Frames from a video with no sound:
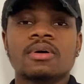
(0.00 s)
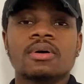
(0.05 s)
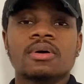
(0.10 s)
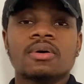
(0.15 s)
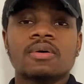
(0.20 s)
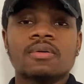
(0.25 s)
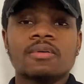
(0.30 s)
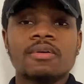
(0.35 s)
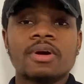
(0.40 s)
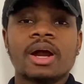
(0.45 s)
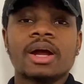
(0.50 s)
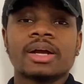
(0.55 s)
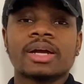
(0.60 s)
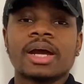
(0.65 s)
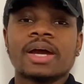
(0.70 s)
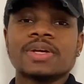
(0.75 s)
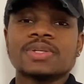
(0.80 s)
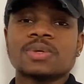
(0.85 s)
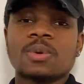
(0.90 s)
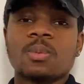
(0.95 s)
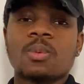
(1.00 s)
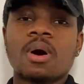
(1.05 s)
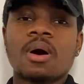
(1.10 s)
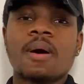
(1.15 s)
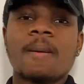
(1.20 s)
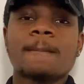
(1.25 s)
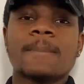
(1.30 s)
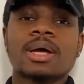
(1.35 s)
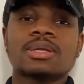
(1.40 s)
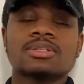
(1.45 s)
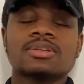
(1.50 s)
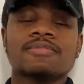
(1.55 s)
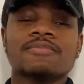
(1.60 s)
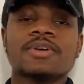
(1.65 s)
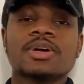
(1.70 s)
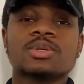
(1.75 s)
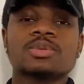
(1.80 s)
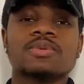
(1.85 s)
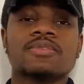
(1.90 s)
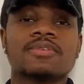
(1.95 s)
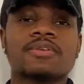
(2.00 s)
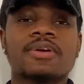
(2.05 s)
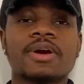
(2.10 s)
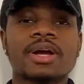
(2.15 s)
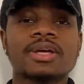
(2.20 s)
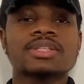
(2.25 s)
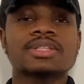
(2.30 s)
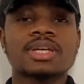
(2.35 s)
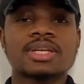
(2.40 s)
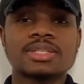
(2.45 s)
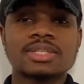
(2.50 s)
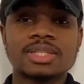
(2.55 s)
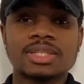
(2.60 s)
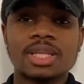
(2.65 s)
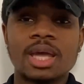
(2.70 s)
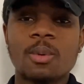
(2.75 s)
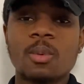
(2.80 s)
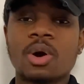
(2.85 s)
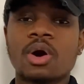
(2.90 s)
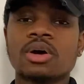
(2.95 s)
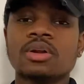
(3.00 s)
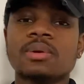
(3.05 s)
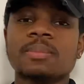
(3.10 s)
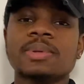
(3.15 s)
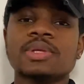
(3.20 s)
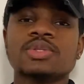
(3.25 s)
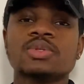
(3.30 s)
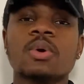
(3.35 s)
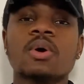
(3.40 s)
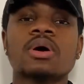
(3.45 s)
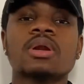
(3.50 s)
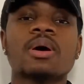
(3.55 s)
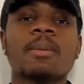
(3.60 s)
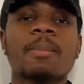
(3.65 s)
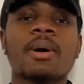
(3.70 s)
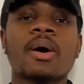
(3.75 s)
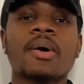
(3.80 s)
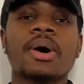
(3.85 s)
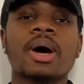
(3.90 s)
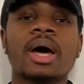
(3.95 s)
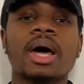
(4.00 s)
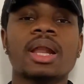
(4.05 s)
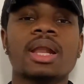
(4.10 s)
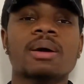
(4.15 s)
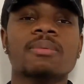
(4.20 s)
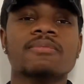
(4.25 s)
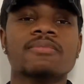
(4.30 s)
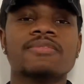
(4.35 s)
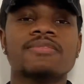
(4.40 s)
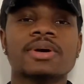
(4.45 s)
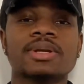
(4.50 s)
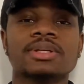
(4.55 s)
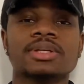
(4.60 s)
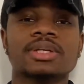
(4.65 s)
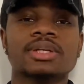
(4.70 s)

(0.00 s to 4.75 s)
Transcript: Alright guys, so welcome back to Invest with Crents and today we're going to be talking about LM Funding